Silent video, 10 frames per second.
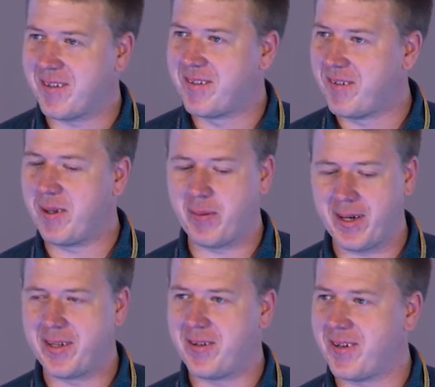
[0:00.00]
the Treeman
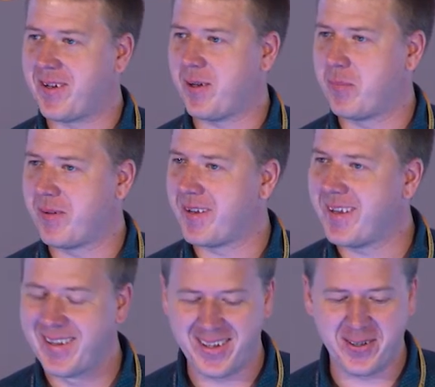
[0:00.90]
and Duck
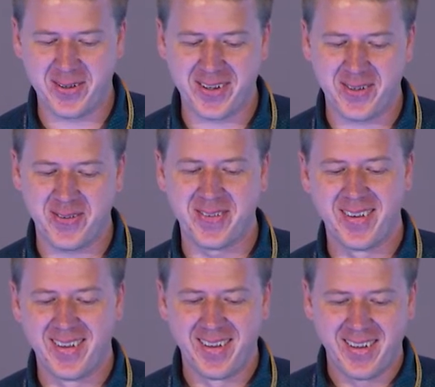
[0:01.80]
company long ago.
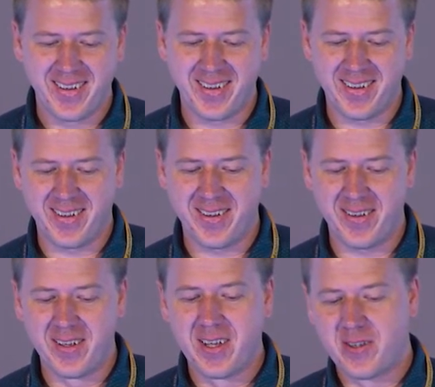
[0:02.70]

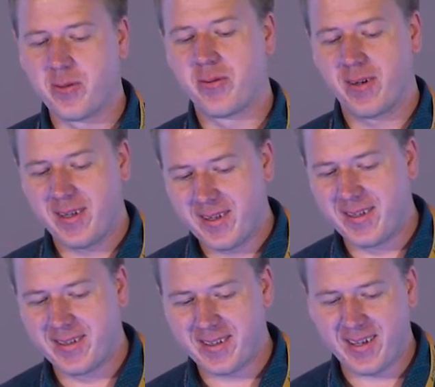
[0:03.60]
So in
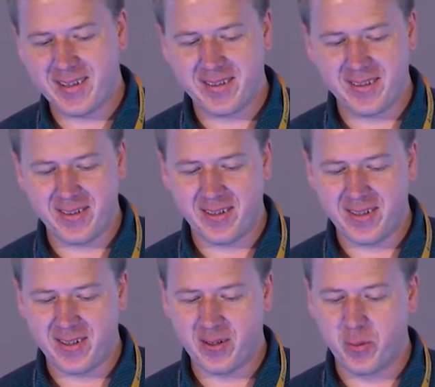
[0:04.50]
this case,
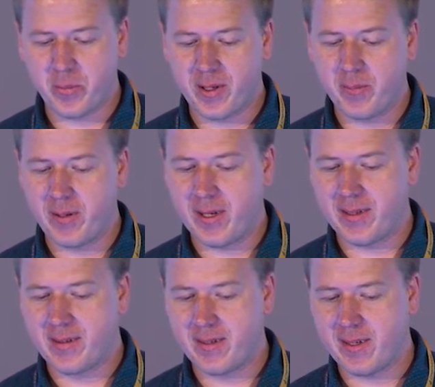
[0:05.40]
the company B
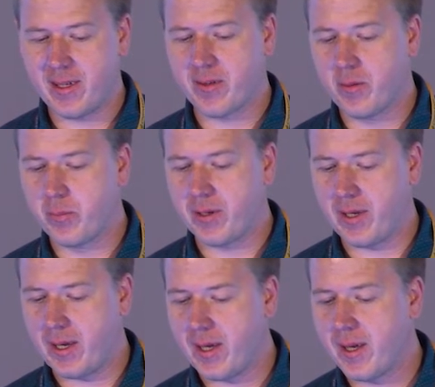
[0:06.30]
and C and
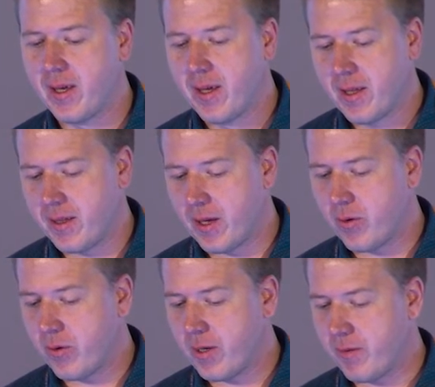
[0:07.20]
company A, they
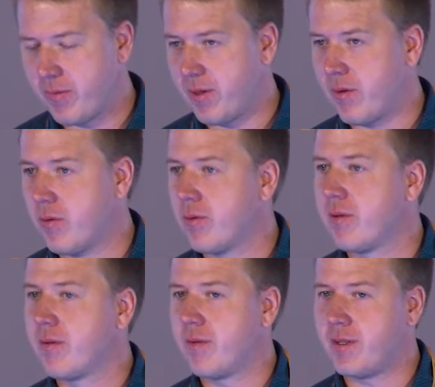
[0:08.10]
all have their
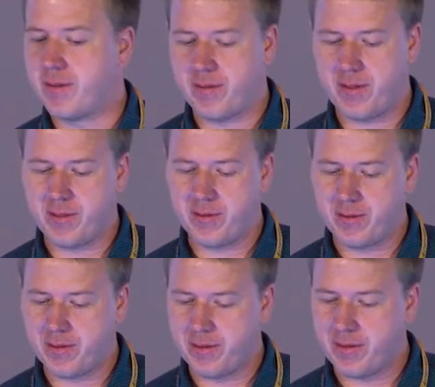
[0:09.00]
own registration
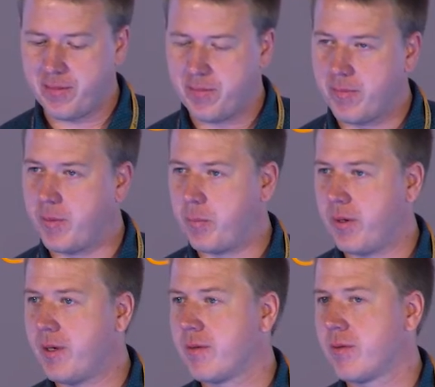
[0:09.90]
system in
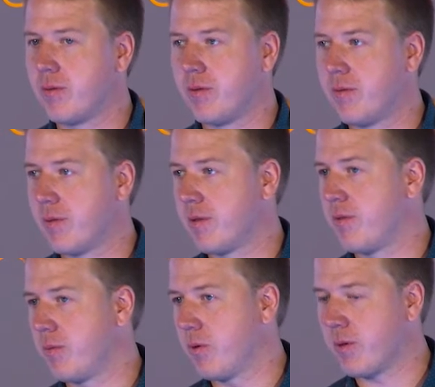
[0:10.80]
place, what
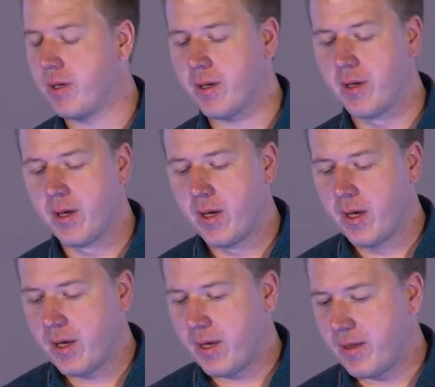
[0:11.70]
is working,
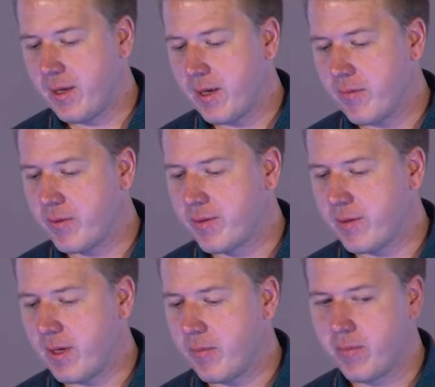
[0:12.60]
and they have the
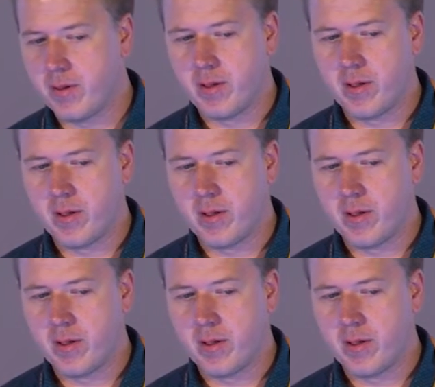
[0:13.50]
same